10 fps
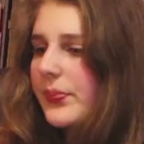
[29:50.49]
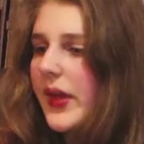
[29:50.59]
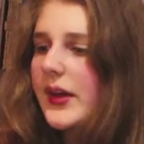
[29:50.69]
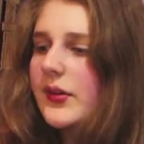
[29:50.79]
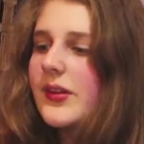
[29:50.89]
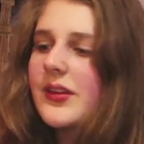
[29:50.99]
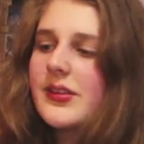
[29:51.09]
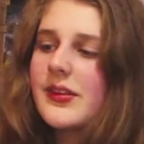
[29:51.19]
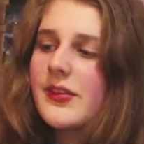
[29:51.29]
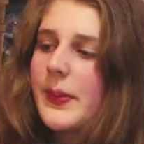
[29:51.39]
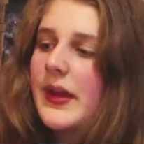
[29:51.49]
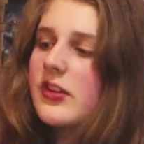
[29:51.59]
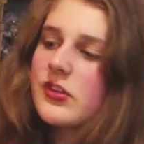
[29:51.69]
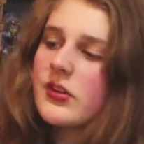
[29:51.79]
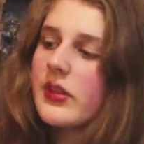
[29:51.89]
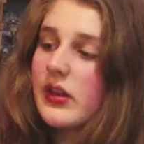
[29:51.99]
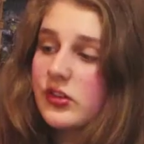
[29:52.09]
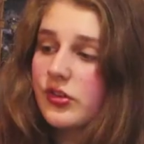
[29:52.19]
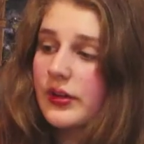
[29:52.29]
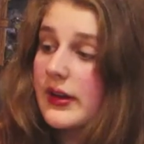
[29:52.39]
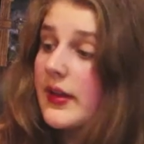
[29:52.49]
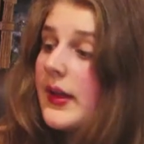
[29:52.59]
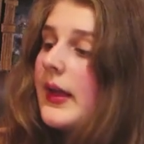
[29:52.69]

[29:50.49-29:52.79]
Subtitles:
Idleness, dissipation, luxury